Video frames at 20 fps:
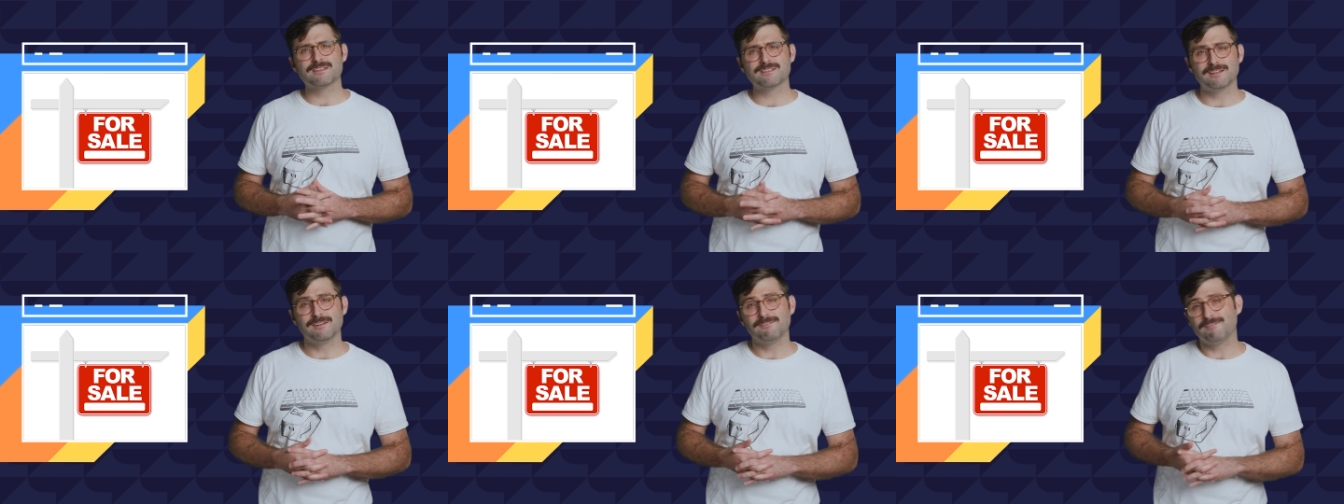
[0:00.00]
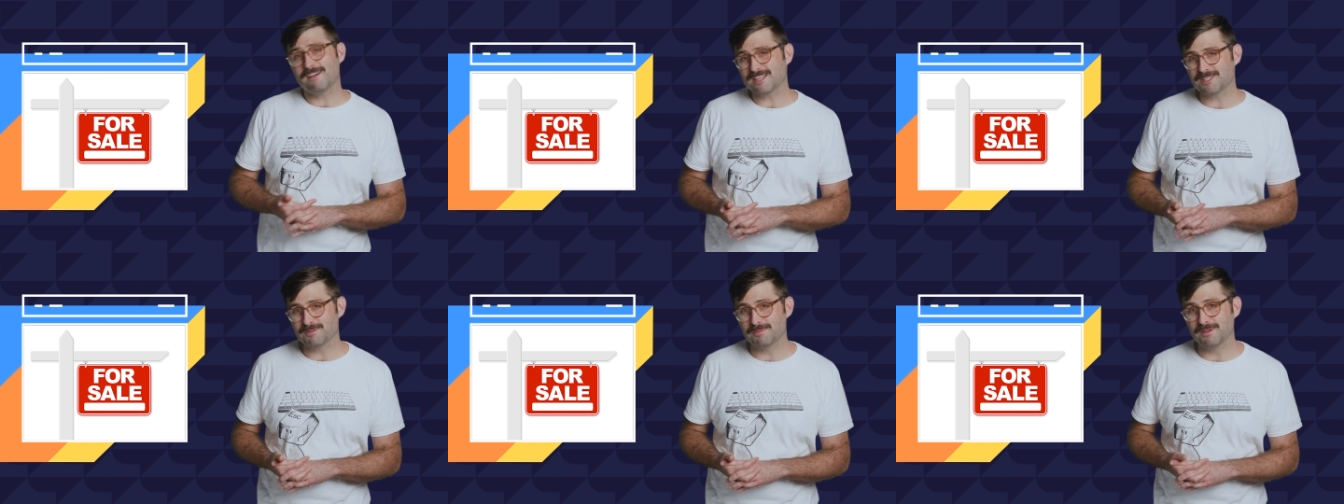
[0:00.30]
as an
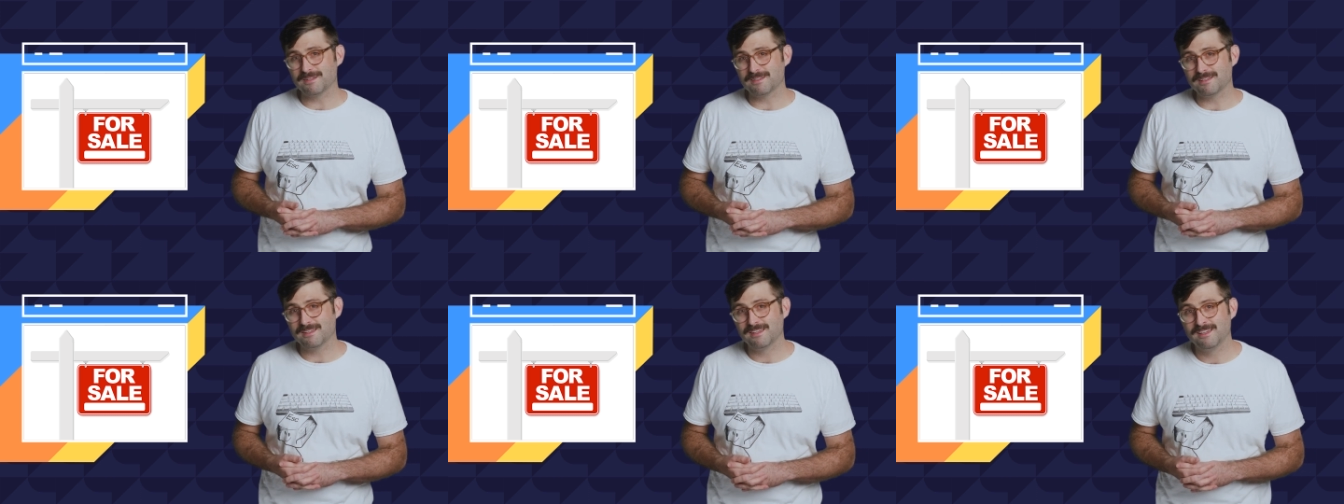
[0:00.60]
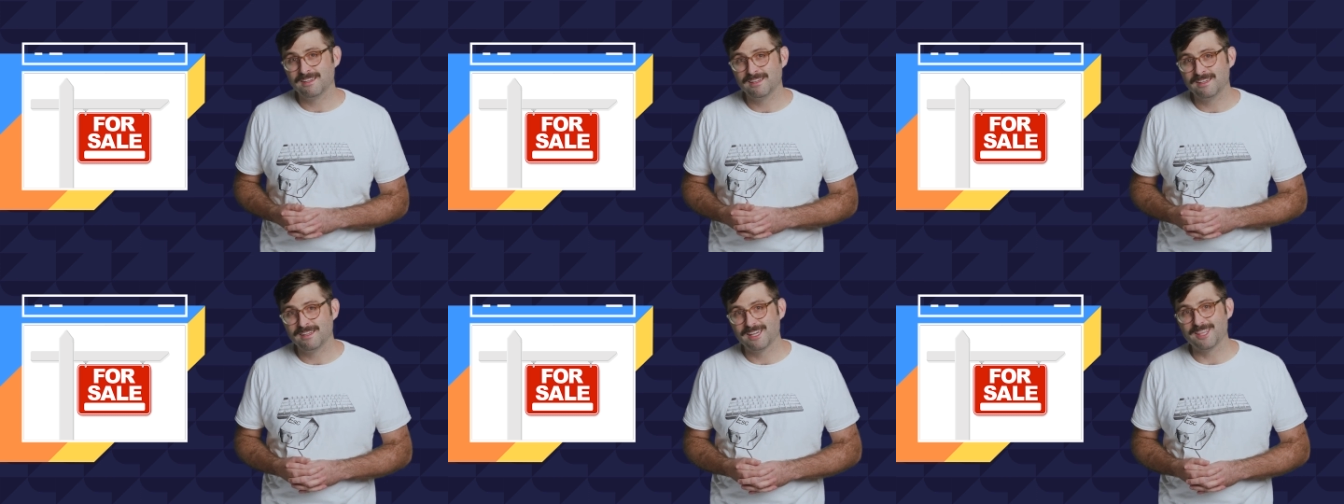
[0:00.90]
investment
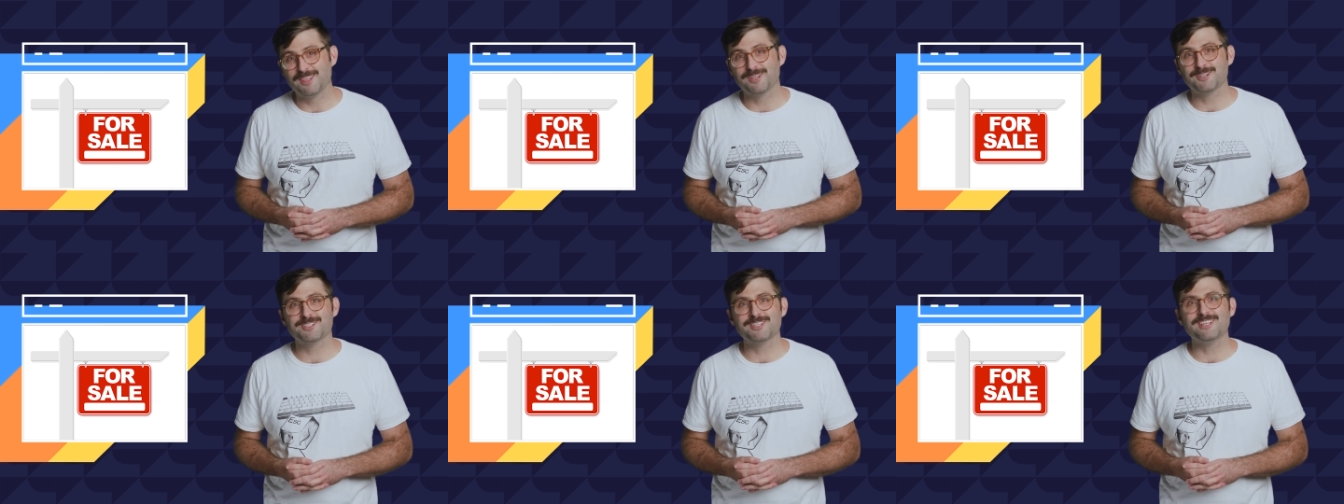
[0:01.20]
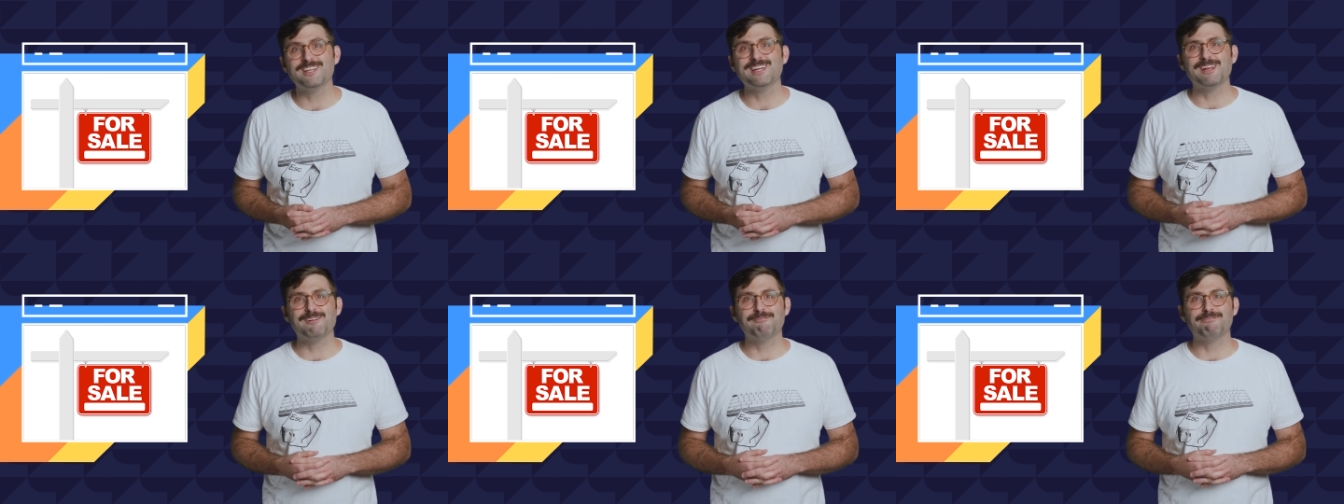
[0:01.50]
and their
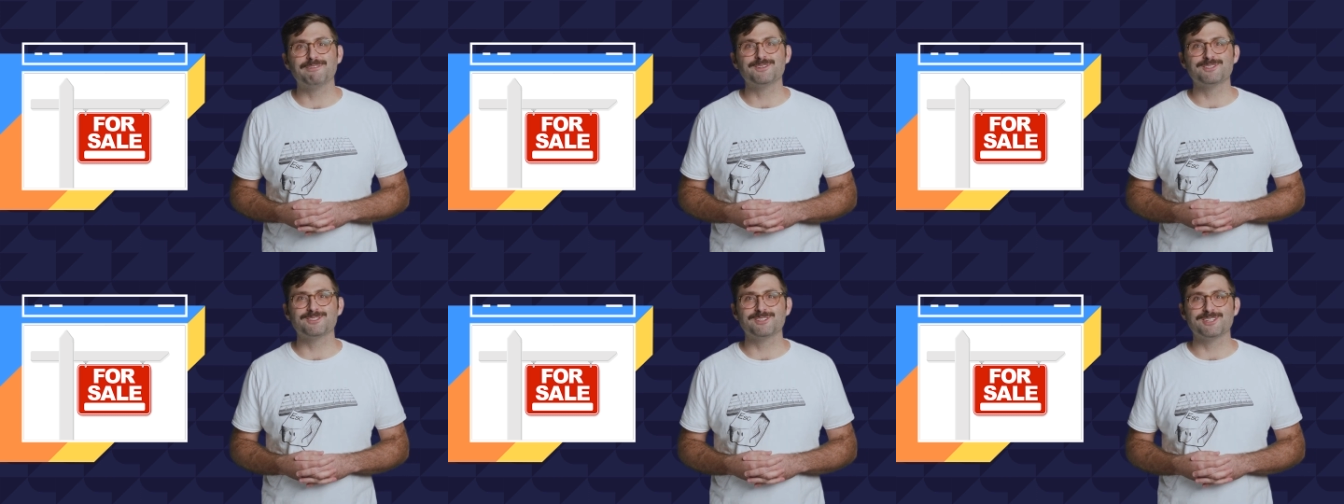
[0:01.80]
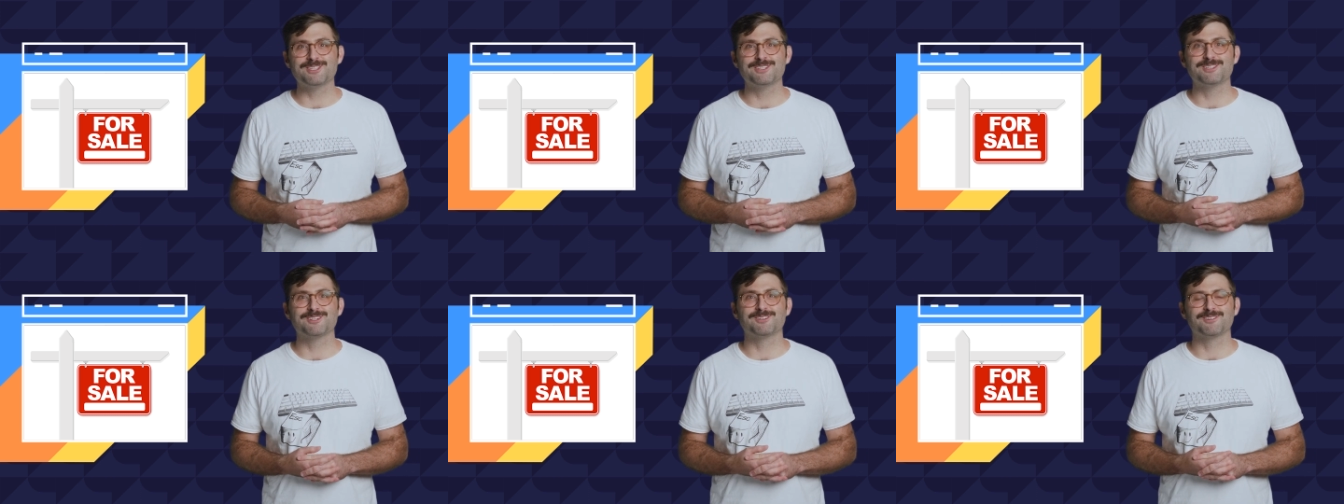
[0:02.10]
selling info is
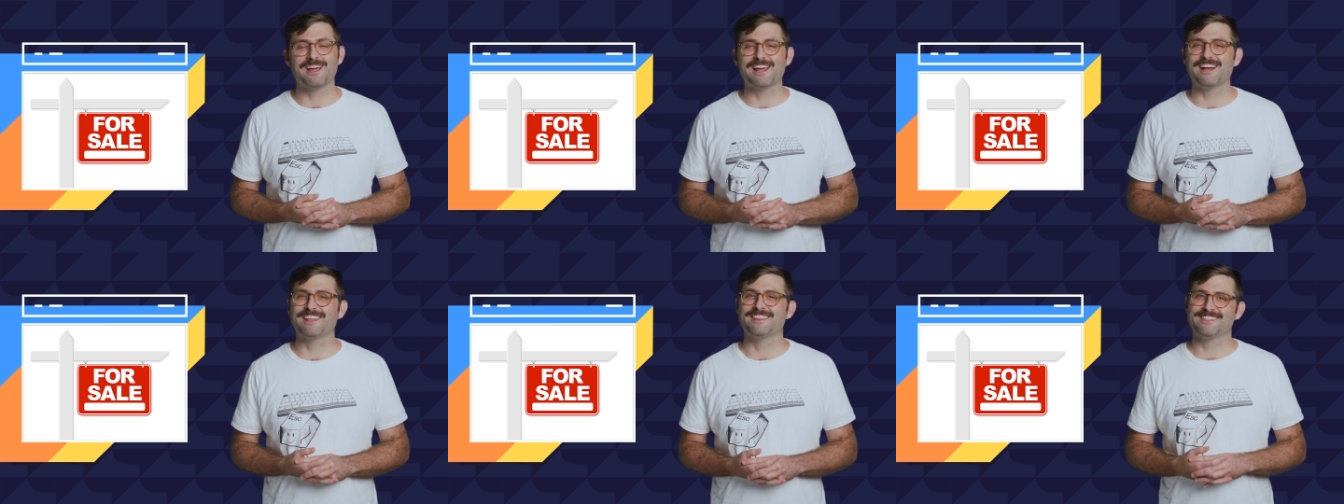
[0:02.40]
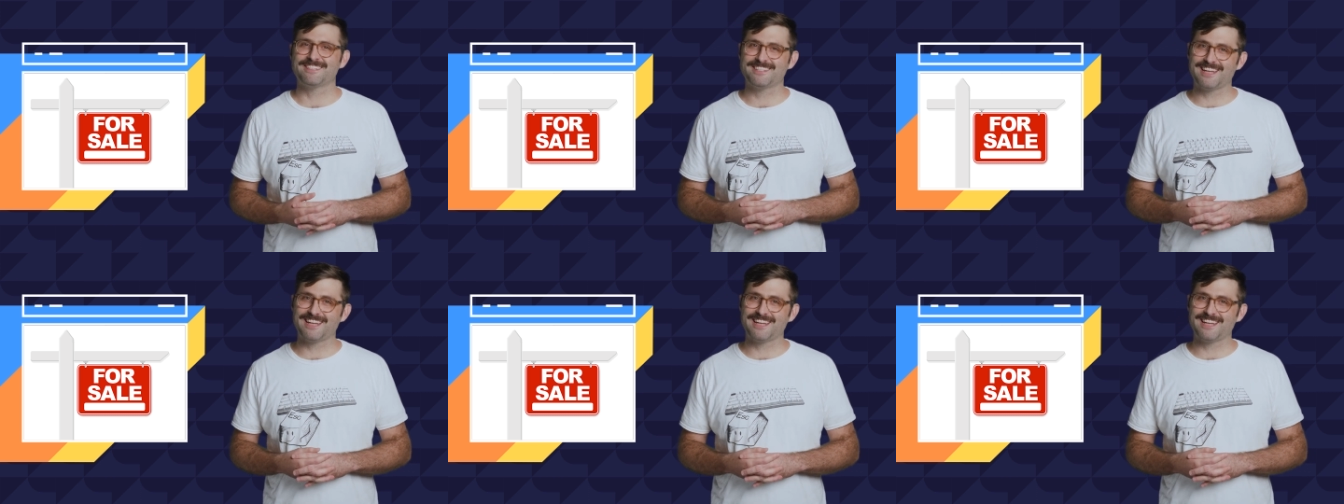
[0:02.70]
listed right on the